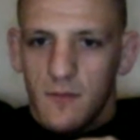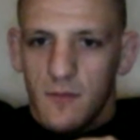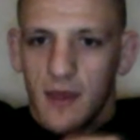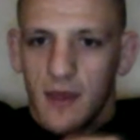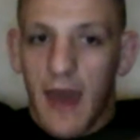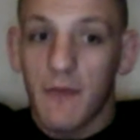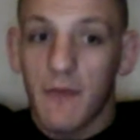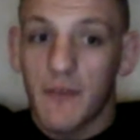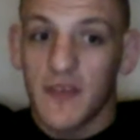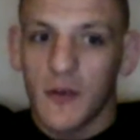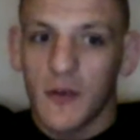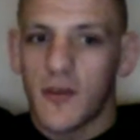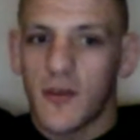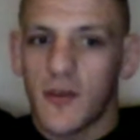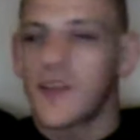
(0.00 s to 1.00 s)
Like every
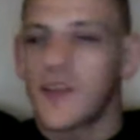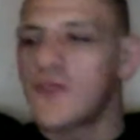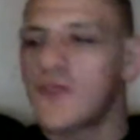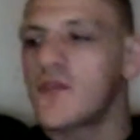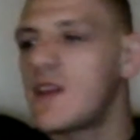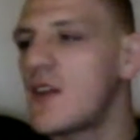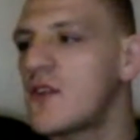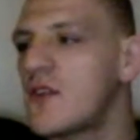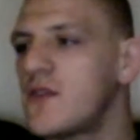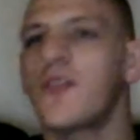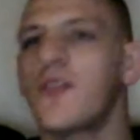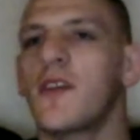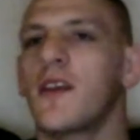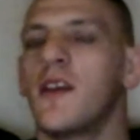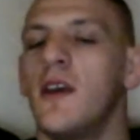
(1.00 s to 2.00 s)
single thing. There's
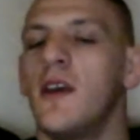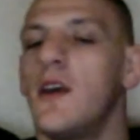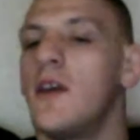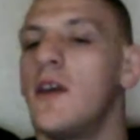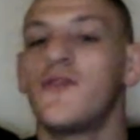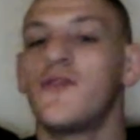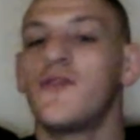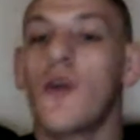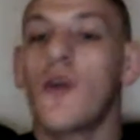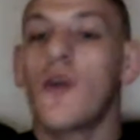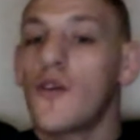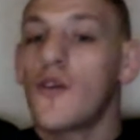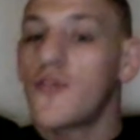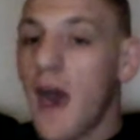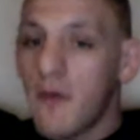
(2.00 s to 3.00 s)
nothing. There's no
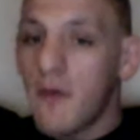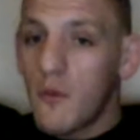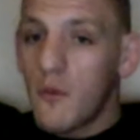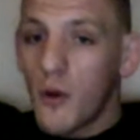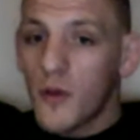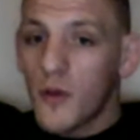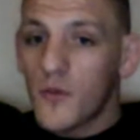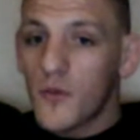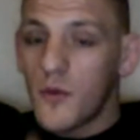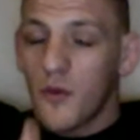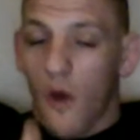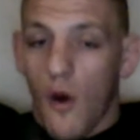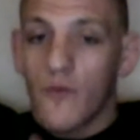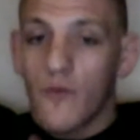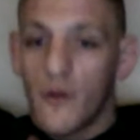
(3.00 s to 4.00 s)
coach I haven't worked with
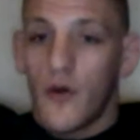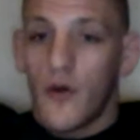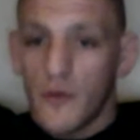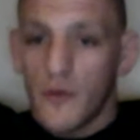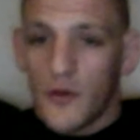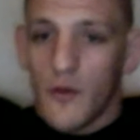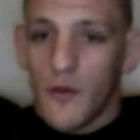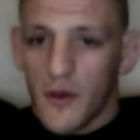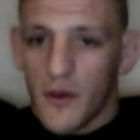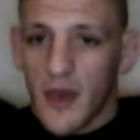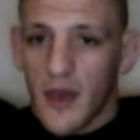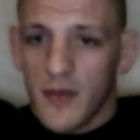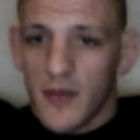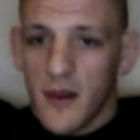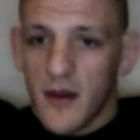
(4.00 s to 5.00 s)
over and over and over
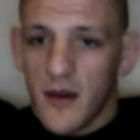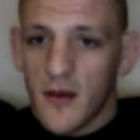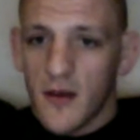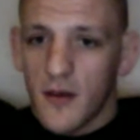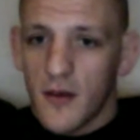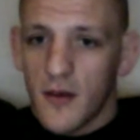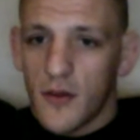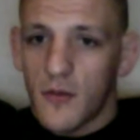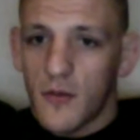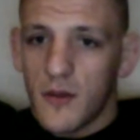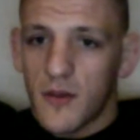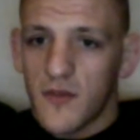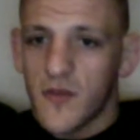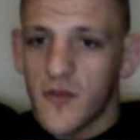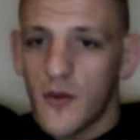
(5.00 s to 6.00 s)
again there. You know what I
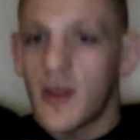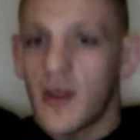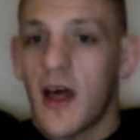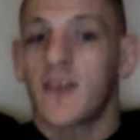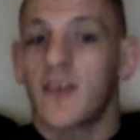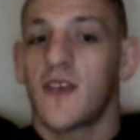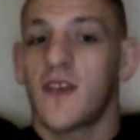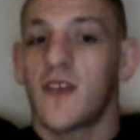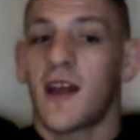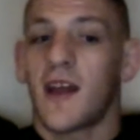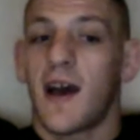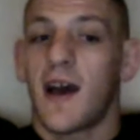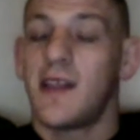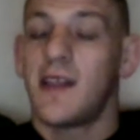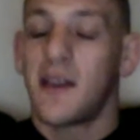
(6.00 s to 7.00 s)
mean? There's no knowledge that
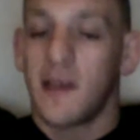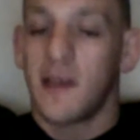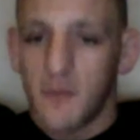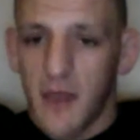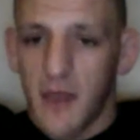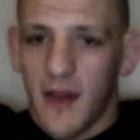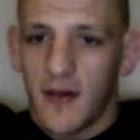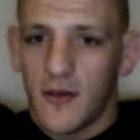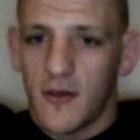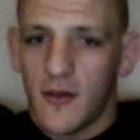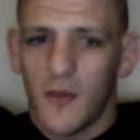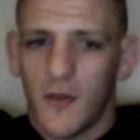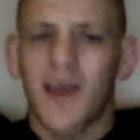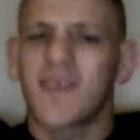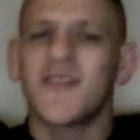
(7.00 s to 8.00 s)
I didn't obtain. You know
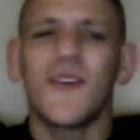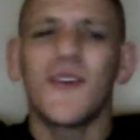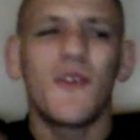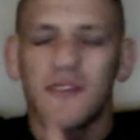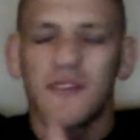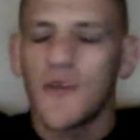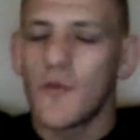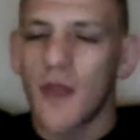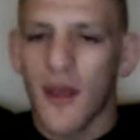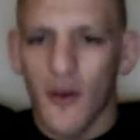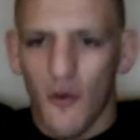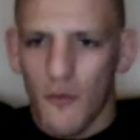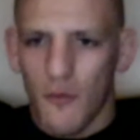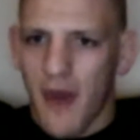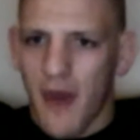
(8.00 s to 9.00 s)
what I mean? And still when I
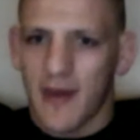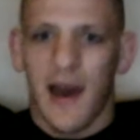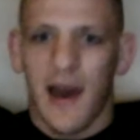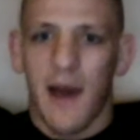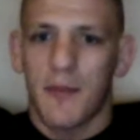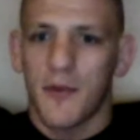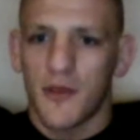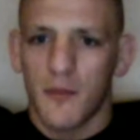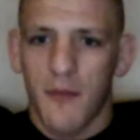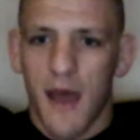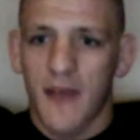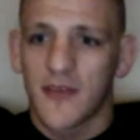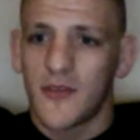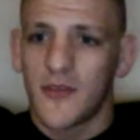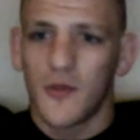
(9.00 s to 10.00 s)
go back, I hop on the
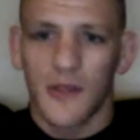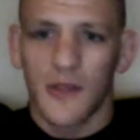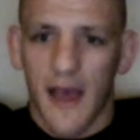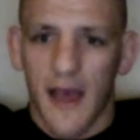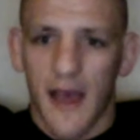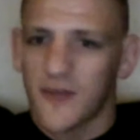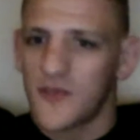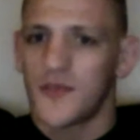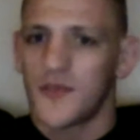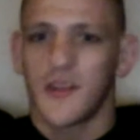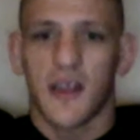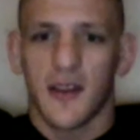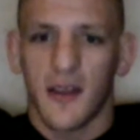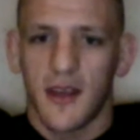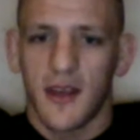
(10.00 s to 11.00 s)
mat to do class, to draw
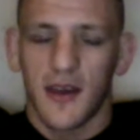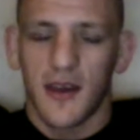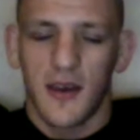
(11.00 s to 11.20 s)
the technique.